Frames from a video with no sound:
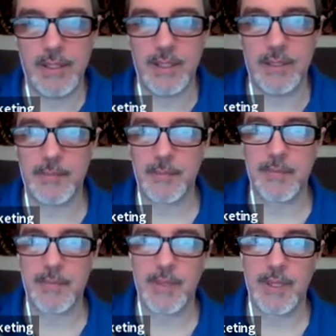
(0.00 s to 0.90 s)
the
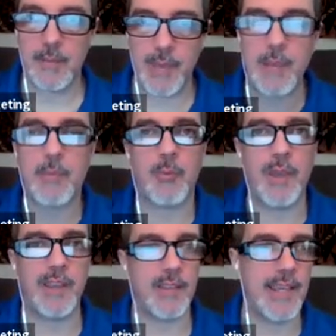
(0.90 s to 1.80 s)
paper
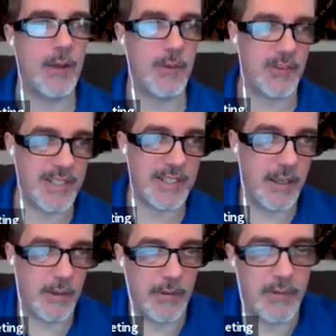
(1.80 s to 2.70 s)
space layouts and
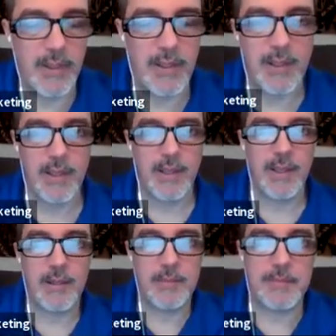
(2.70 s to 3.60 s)
details.
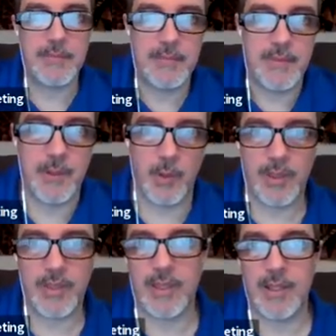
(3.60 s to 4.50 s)
The
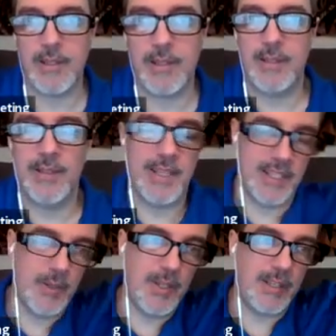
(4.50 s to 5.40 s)
only thing
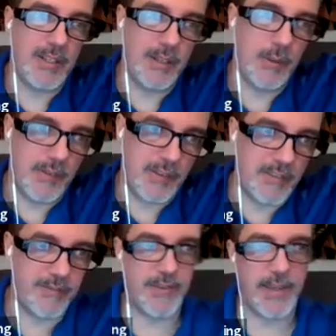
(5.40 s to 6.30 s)
that you need to do is
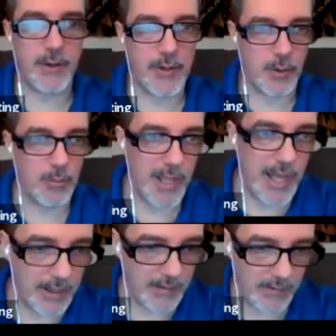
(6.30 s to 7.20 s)
configure your
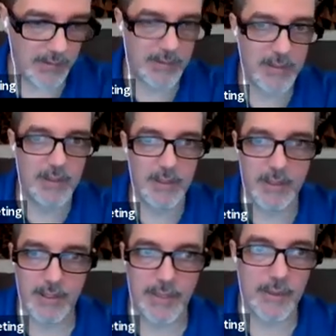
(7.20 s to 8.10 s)
blocks.
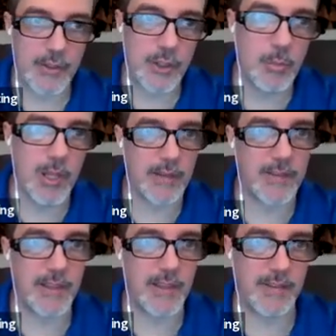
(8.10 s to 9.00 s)
Okay, there's 2
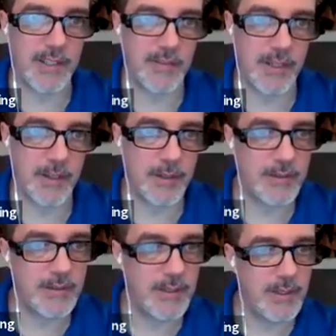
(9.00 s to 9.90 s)
blocks that you have to configure.
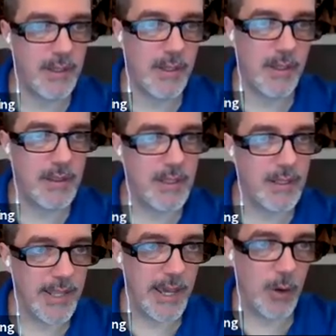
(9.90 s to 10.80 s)

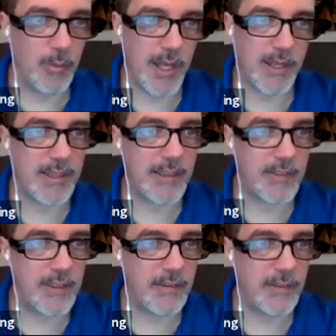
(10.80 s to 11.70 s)
The layout block,
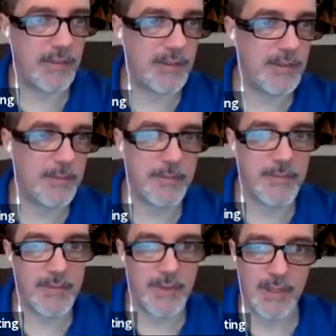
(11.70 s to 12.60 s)
that's this,
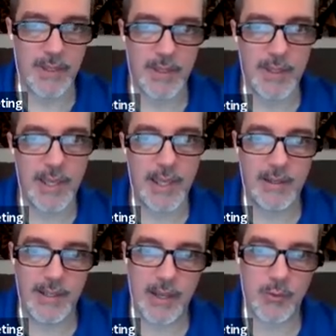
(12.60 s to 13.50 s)

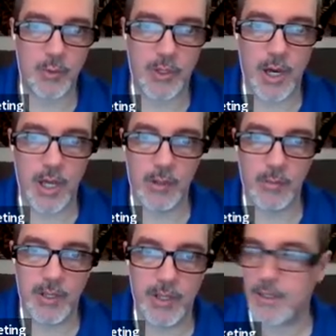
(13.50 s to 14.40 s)
and the actual
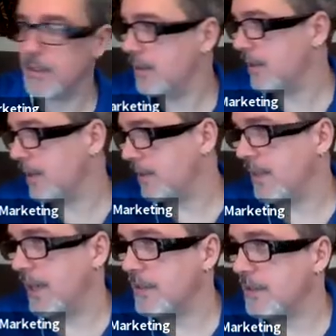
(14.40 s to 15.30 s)
callout block, that's
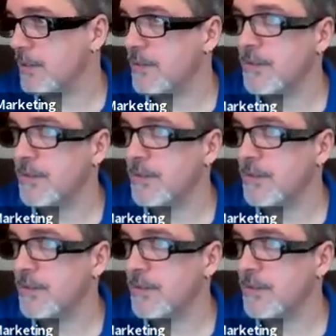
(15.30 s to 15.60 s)
that.